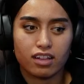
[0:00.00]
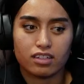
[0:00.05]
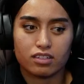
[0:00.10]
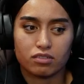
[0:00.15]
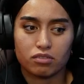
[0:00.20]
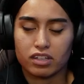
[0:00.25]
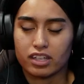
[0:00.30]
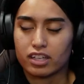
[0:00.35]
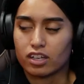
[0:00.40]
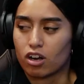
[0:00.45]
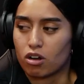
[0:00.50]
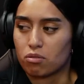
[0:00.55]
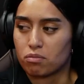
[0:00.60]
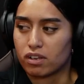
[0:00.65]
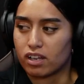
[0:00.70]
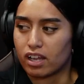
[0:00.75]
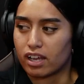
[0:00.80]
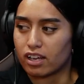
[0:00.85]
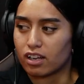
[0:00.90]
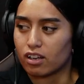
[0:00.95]
that's really
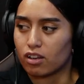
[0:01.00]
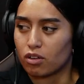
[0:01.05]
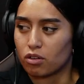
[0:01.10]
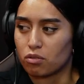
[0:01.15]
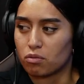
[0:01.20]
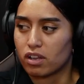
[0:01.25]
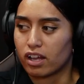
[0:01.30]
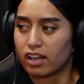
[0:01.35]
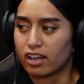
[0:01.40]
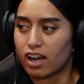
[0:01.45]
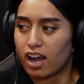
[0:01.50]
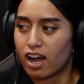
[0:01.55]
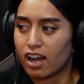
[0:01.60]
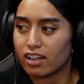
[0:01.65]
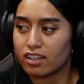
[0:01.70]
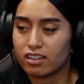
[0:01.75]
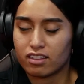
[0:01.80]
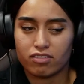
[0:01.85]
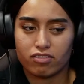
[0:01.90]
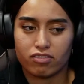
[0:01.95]
common. Like a lot of, like,
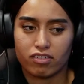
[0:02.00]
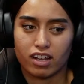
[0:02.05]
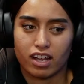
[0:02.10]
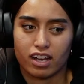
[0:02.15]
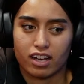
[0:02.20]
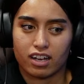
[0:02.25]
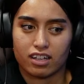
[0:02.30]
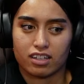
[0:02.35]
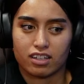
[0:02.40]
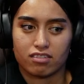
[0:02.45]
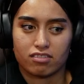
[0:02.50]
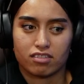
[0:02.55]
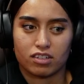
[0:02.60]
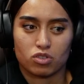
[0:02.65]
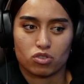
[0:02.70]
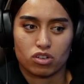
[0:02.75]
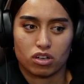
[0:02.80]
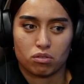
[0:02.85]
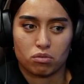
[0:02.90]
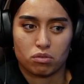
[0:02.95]
I feel like I definitely
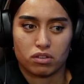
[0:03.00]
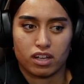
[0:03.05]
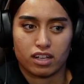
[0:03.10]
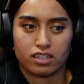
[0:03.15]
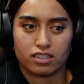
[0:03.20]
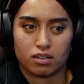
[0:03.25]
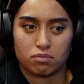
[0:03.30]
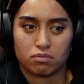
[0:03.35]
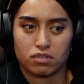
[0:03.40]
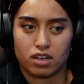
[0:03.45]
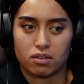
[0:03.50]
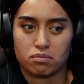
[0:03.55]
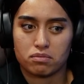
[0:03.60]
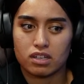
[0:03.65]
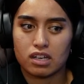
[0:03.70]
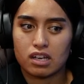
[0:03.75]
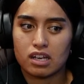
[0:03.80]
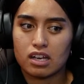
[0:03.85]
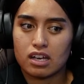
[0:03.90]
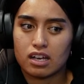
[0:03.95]
struggle with that
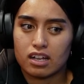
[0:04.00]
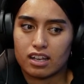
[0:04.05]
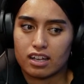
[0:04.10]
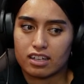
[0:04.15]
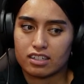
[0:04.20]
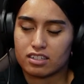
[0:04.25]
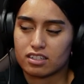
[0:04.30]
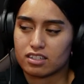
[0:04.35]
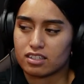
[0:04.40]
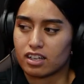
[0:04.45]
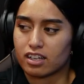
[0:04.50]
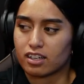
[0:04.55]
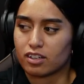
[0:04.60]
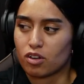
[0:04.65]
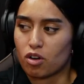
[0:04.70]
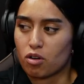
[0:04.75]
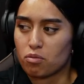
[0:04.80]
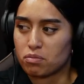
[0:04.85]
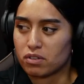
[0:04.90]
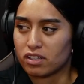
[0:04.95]
sometimes, like just like
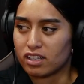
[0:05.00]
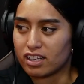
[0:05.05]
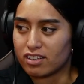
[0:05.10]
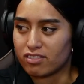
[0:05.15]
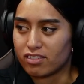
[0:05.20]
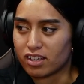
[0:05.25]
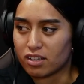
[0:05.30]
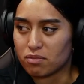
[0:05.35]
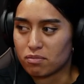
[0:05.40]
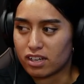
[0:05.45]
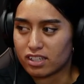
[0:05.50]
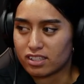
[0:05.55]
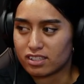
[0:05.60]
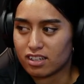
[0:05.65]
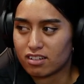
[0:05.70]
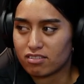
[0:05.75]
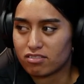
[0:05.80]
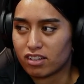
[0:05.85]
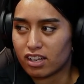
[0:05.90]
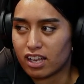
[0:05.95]
not believing in
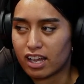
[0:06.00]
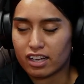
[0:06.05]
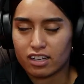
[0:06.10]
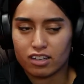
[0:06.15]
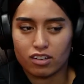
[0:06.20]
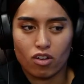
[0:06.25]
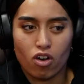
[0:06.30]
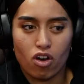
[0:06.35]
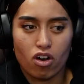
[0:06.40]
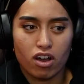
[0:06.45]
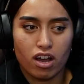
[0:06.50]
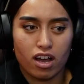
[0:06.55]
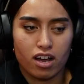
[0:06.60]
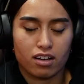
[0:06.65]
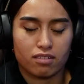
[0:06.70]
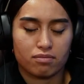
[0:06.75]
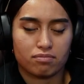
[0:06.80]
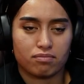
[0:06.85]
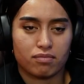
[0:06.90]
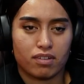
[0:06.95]
myself. Yeah. And
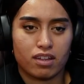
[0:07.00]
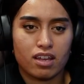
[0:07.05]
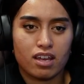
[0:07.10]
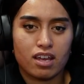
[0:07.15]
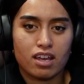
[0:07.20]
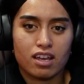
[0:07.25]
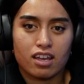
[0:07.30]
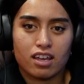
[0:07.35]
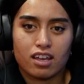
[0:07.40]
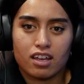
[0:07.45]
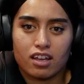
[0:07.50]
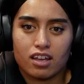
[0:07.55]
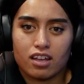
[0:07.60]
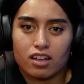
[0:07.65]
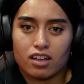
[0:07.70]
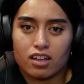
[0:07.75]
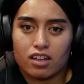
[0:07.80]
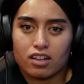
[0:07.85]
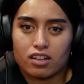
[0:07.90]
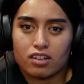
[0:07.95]
like
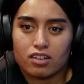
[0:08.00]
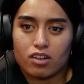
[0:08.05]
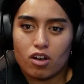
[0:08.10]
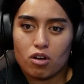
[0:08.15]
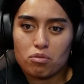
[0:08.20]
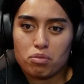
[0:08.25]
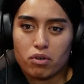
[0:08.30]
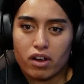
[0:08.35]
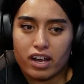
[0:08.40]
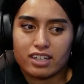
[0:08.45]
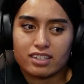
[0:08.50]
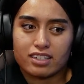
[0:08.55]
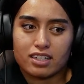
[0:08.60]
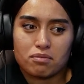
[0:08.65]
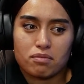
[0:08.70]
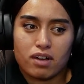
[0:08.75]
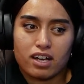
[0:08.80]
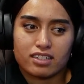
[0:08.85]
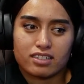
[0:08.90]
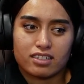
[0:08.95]
not
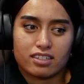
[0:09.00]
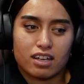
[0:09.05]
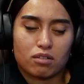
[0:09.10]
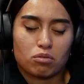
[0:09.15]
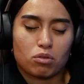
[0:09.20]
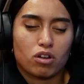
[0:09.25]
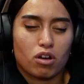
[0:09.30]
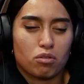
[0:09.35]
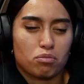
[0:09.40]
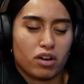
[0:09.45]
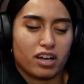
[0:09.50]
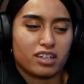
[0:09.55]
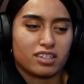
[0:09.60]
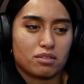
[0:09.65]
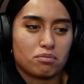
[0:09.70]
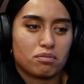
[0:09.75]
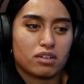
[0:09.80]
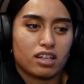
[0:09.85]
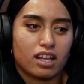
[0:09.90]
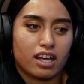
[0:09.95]
praising myself, well, not
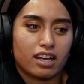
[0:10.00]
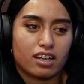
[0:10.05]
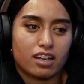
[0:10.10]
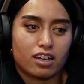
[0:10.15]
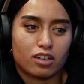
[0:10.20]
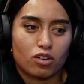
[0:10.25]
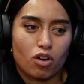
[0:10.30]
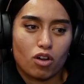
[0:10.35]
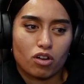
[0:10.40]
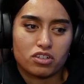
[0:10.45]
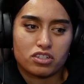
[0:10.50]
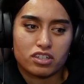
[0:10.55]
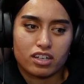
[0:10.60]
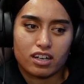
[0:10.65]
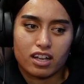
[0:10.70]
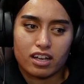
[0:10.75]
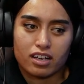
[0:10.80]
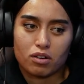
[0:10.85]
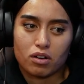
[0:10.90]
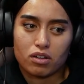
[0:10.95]
praising, but like
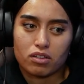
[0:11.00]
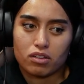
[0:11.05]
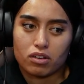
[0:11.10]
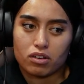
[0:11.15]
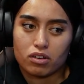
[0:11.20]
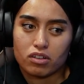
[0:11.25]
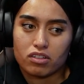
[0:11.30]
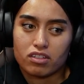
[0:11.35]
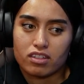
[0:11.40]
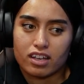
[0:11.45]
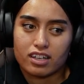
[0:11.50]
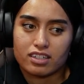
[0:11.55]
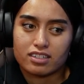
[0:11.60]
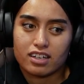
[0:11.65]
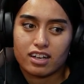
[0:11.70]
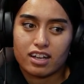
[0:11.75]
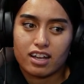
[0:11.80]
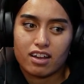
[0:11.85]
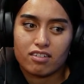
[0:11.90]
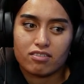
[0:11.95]
acknowledging like the good things
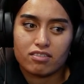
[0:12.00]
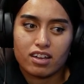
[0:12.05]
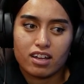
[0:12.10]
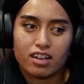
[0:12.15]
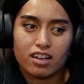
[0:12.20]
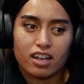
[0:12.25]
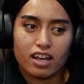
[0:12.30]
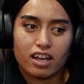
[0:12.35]
that I have done.